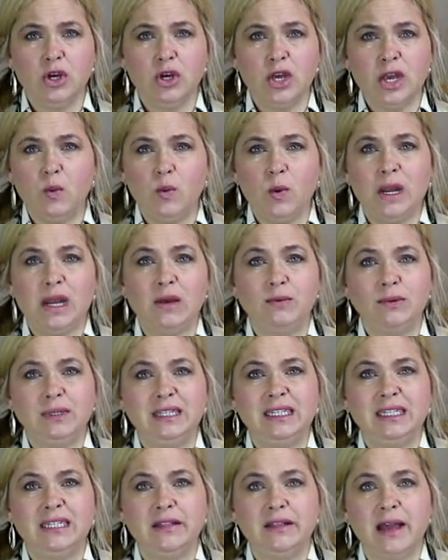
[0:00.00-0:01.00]
Look at what he
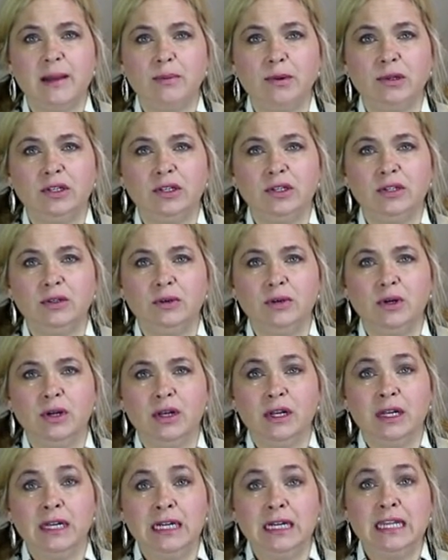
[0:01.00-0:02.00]
was still able to do.
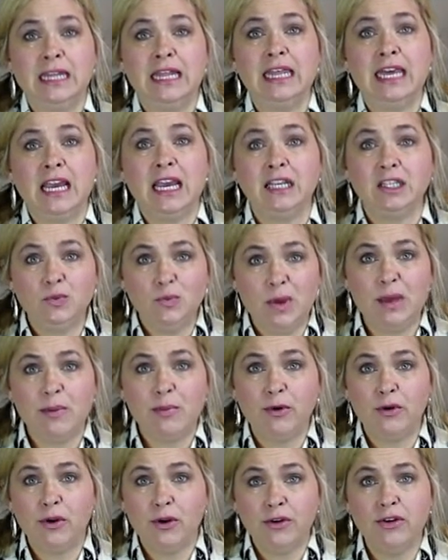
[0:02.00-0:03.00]
These
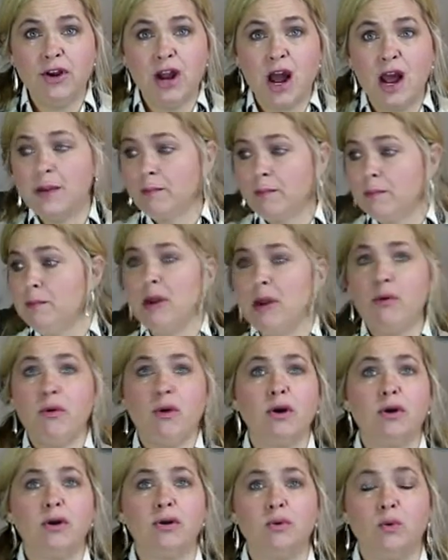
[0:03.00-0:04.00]
people are not
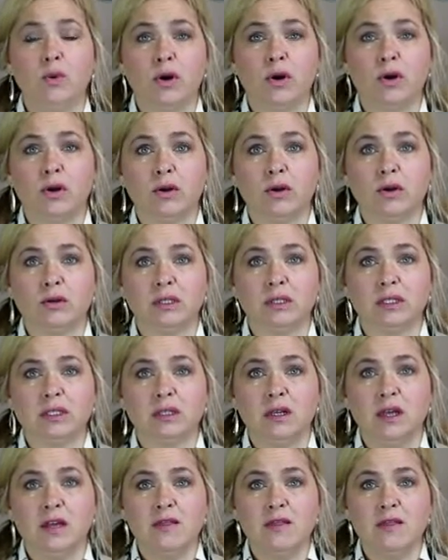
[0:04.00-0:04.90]
miracle workers.